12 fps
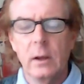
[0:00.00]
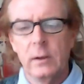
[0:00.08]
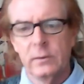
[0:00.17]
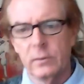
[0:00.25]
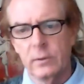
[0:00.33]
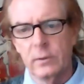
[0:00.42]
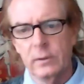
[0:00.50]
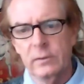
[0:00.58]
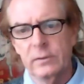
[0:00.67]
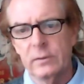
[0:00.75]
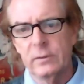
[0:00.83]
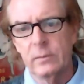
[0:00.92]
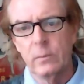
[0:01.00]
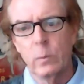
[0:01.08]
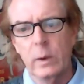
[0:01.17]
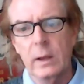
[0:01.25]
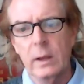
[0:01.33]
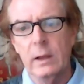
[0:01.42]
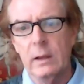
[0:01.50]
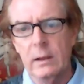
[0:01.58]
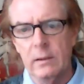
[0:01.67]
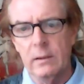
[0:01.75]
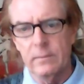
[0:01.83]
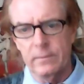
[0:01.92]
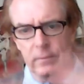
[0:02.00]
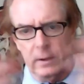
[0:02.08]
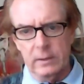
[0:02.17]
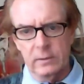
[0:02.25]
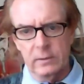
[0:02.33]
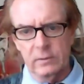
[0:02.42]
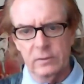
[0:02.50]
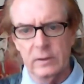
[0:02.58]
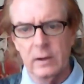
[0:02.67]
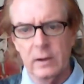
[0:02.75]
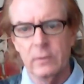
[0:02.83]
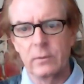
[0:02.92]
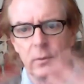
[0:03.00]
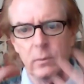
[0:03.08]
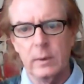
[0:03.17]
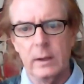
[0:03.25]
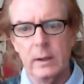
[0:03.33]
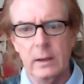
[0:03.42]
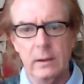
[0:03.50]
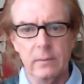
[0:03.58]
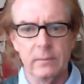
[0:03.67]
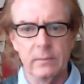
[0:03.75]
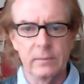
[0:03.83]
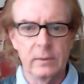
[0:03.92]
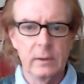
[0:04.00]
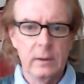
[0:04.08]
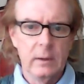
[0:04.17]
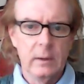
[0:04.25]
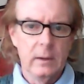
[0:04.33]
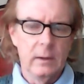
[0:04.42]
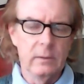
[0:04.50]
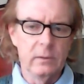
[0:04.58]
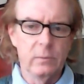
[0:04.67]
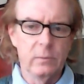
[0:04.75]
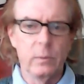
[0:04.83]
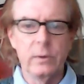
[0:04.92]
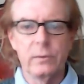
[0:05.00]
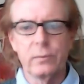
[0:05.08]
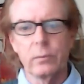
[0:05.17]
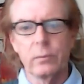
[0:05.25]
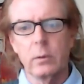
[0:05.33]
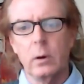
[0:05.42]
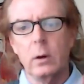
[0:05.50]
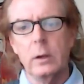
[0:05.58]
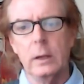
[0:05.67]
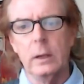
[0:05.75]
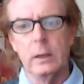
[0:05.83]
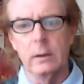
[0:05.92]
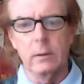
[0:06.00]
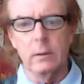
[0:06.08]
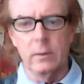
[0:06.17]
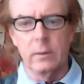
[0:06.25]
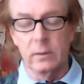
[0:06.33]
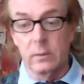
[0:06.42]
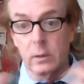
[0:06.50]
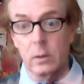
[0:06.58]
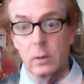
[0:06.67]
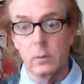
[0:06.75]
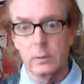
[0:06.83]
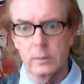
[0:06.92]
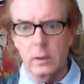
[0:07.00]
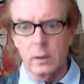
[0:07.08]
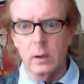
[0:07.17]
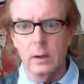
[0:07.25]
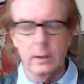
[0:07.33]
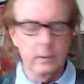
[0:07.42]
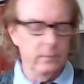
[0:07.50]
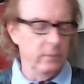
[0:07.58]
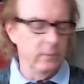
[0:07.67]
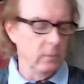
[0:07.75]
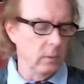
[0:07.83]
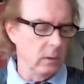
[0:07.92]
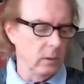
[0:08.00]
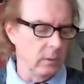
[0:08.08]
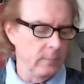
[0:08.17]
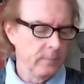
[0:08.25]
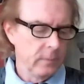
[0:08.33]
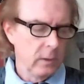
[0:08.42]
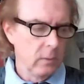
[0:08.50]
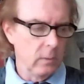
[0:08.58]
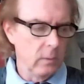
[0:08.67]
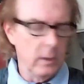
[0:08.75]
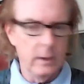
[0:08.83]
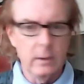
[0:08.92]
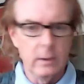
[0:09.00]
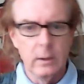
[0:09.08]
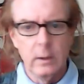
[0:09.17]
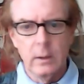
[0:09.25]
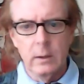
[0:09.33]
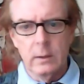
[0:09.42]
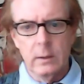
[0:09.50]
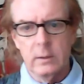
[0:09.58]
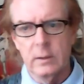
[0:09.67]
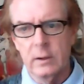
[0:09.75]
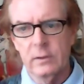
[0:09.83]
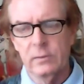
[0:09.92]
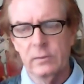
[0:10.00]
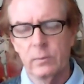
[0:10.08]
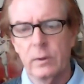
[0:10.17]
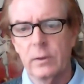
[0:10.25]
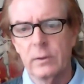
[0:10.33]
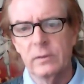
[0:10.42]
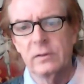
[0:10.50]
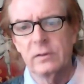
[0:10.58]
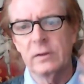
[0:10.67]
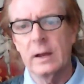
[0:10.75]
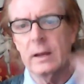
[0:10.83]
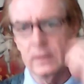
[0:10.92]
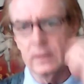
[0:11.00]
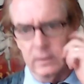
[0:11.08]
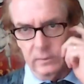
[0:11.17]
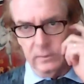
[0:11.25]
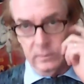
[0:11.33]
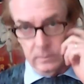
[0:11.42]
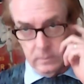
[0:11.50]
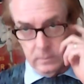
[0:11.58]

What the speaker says: So this wave, right, this sound of the waves and this withdrawing, this lower tide, if you will, right, connects with sadness.